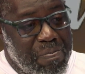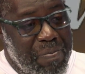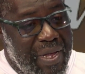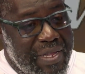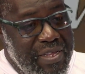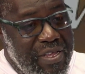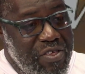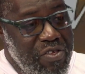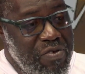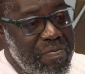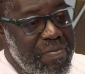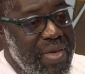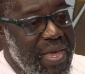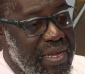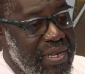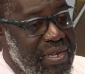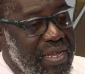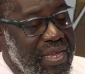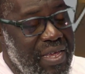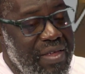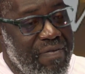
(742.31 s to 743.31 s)
better you make
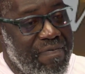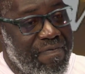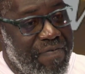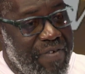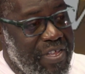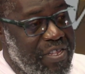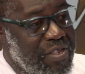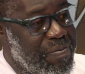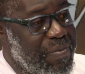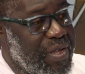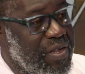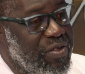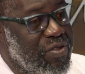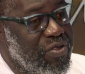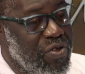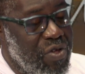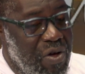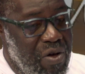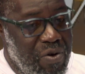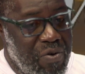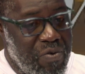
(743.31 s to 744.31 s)
the investment
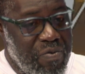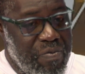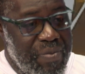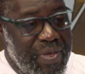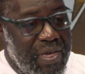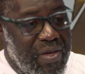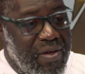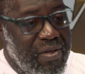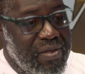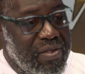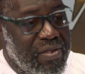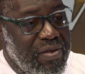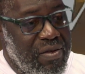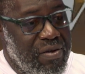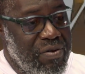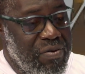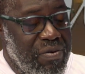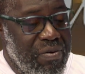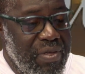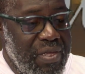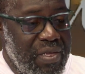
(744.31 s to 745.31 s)
now because,
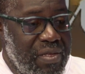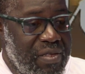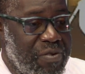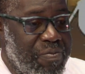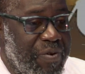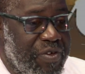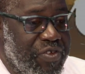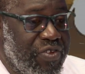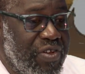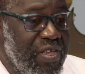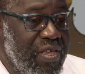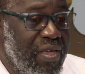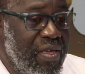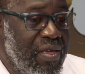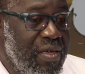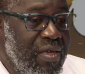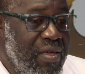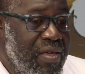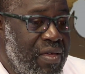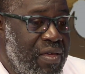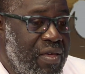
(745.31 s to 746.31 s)
especially
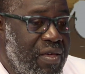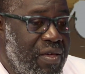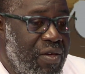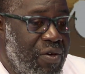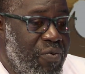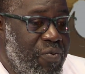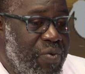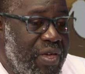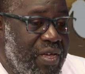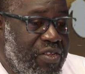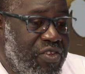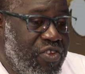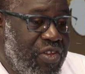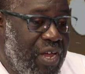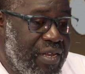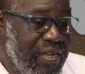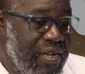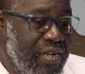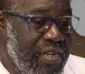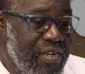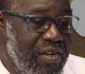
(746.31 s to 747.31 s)
we are
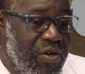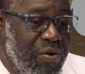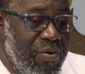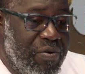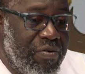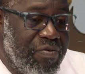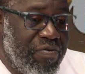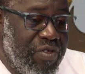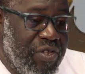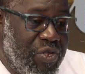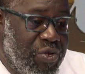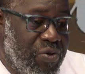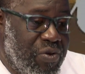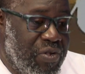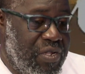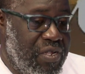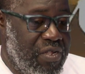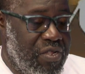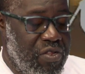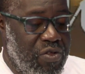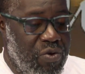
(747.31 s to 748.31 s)
channeling our
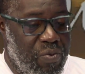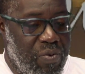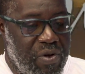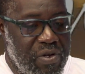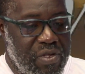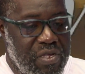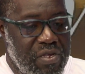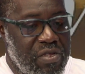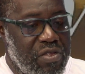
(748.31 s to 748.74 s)
resources towards